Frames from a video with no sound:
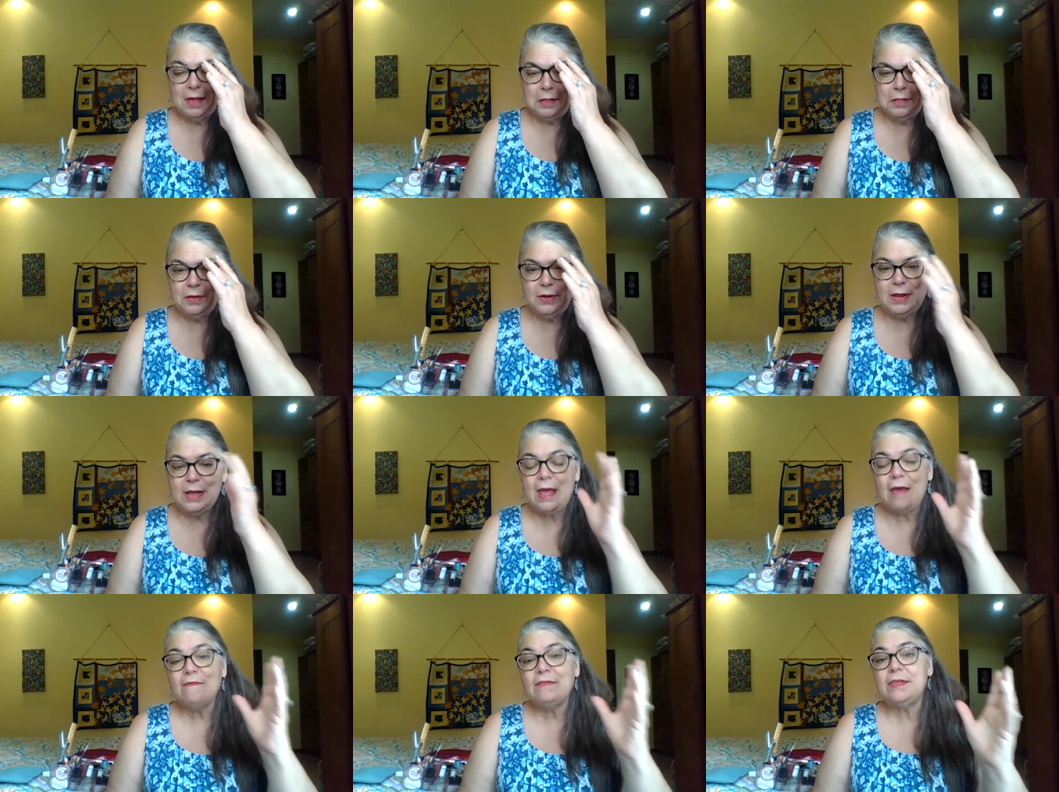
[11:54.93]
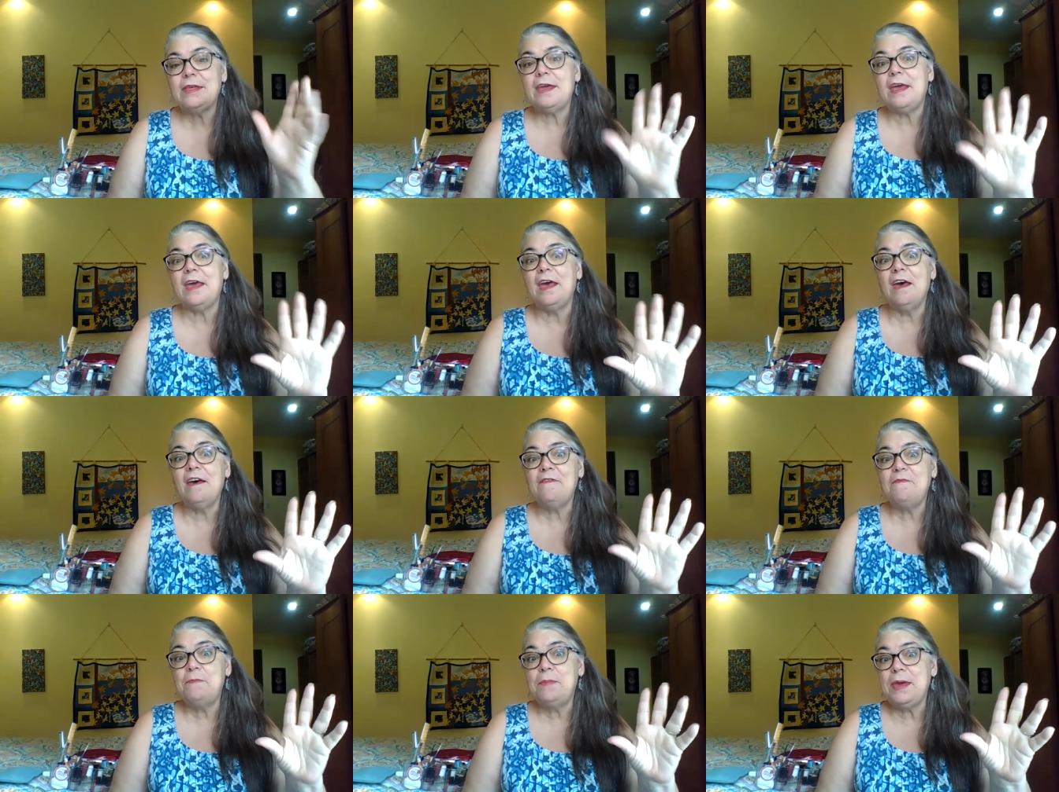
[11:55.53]
including having the
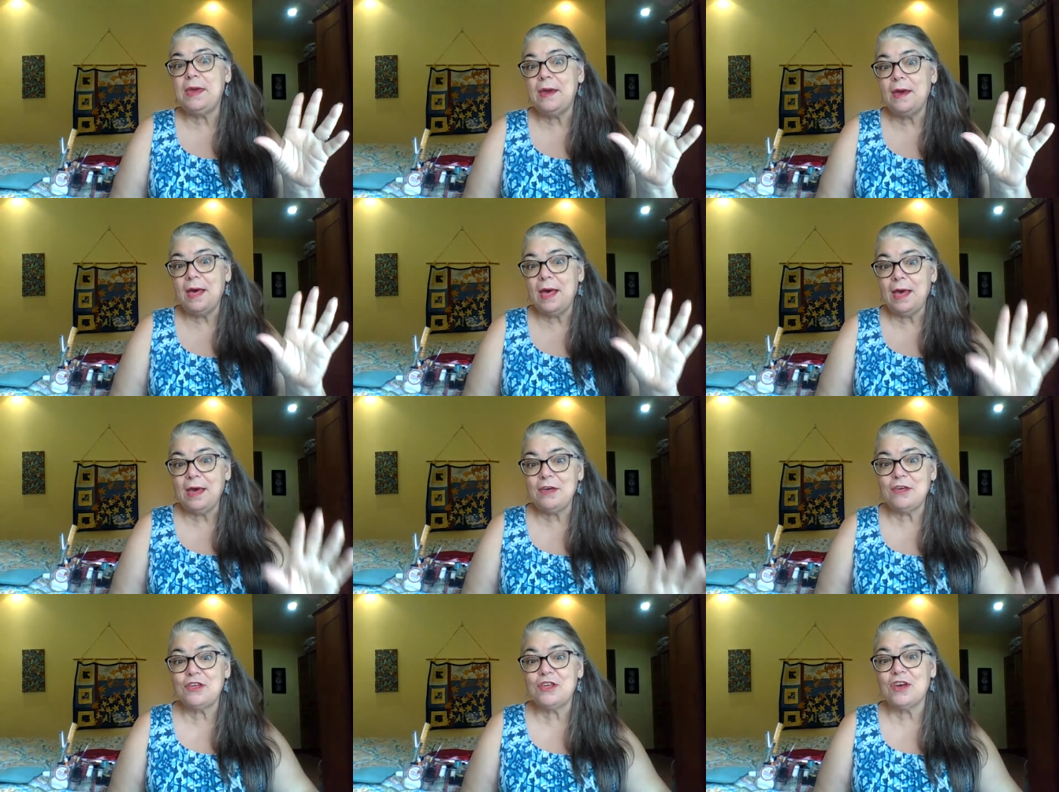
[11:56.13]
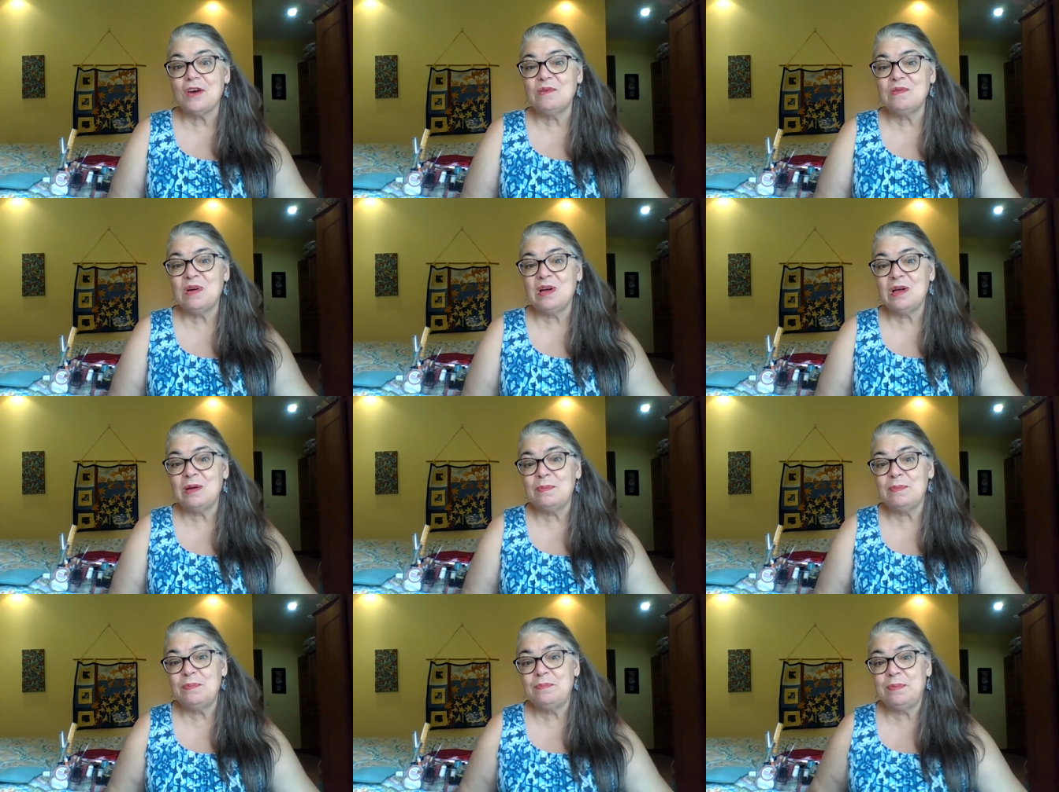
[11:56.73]
FBI show
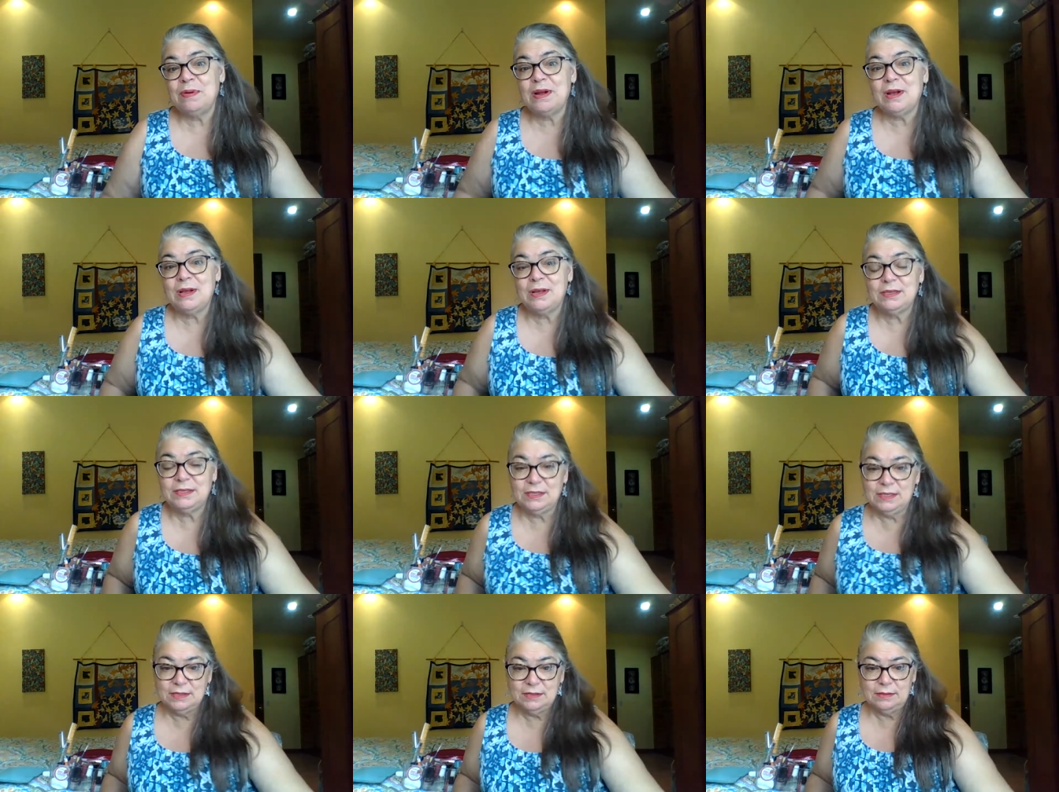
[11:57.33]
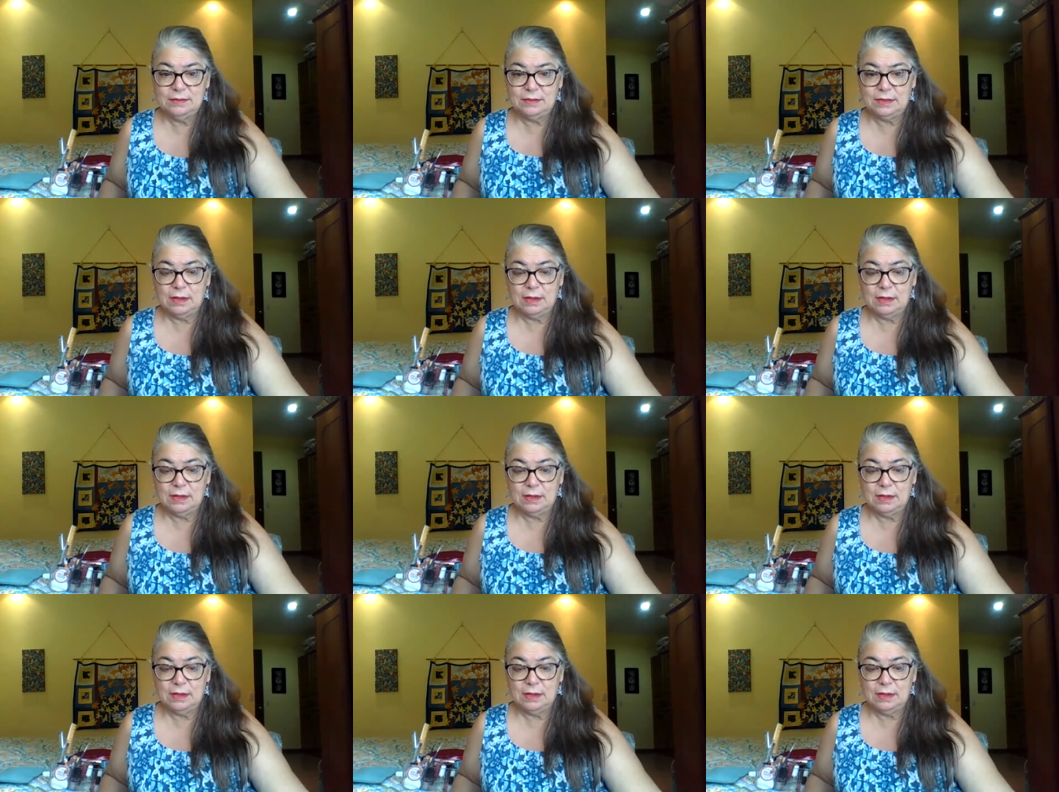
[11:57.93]
up because